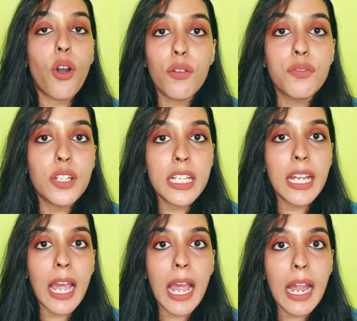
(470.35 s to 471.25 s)

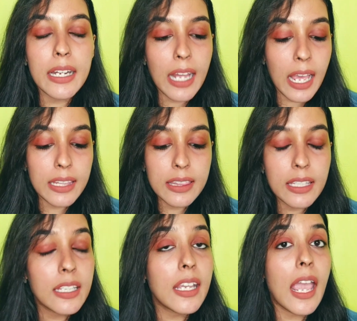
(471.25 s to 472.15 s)
offering at I
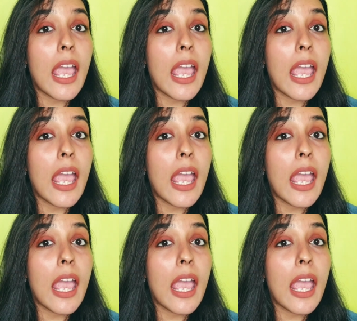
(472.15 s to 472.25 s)
think